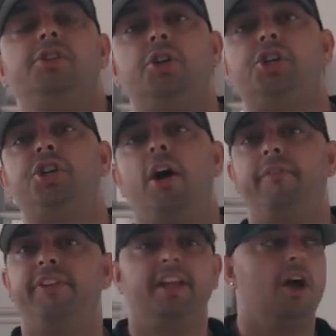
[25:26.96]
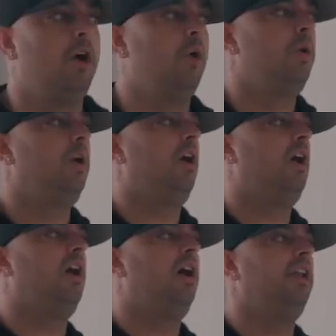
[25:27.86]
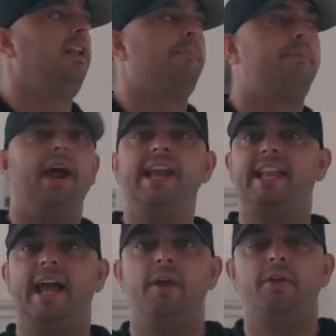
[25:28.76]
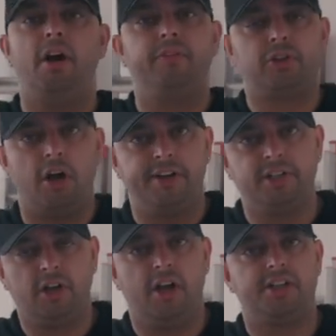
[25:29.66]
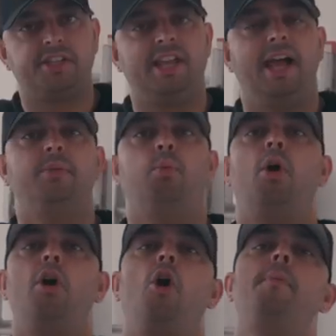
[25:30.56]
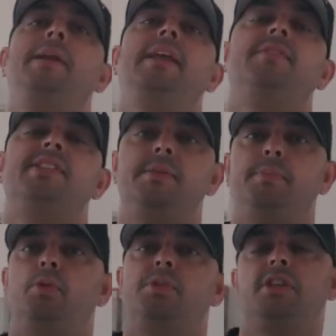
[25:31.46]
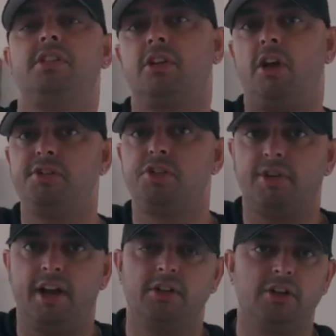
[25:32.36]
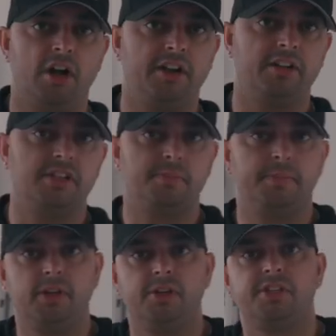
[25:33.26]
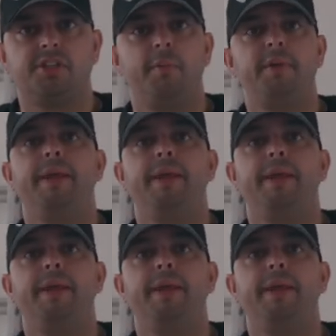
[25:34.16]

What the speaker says: Just shot a video on a breakdown of garden costs and why I believe it's important to concentrate on gardens, because so many